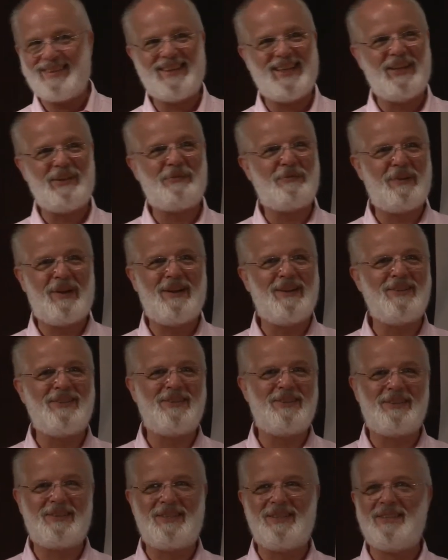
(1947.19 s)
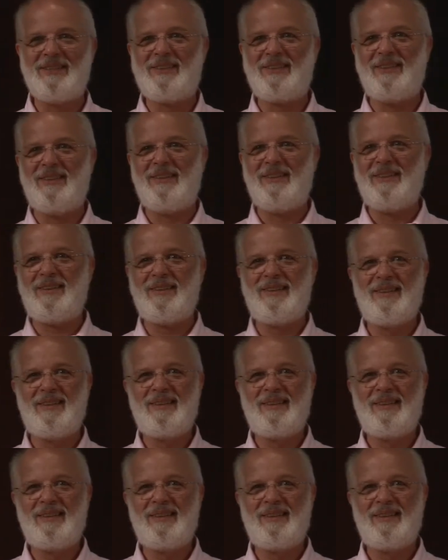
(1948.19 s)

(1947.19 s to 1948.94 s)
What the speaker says: as far as you're concerned.